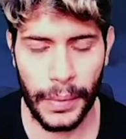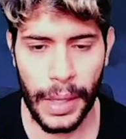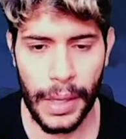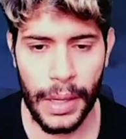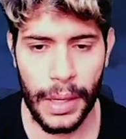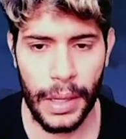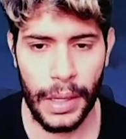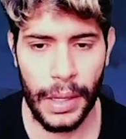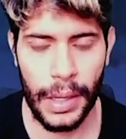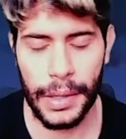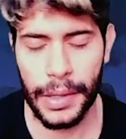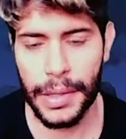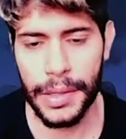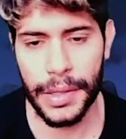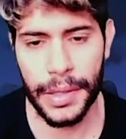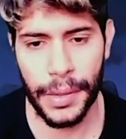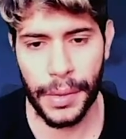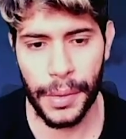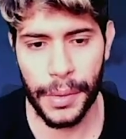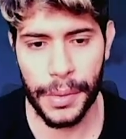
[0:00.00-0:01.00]
Like,
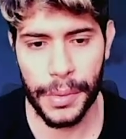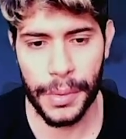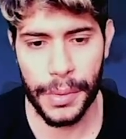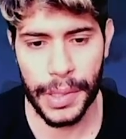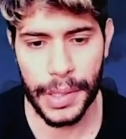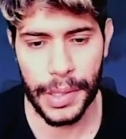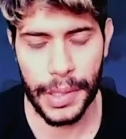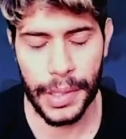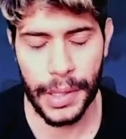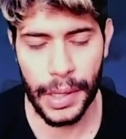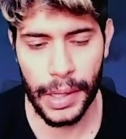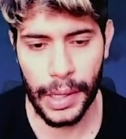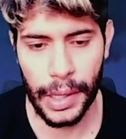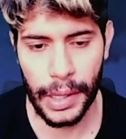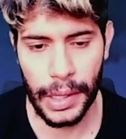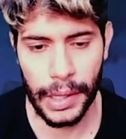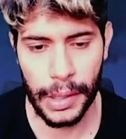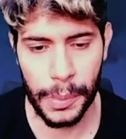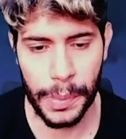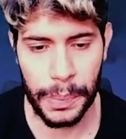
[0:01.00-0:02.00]
this Thunderous is a
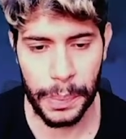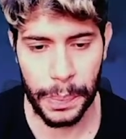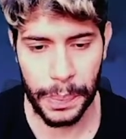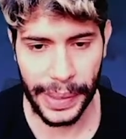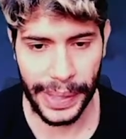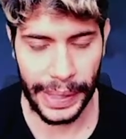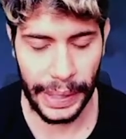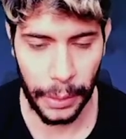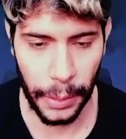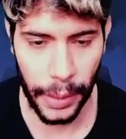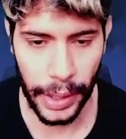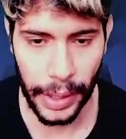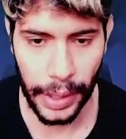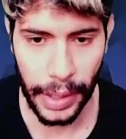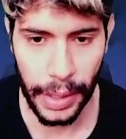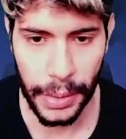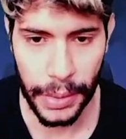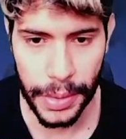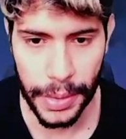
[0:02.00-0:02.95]
little bit pinned right now.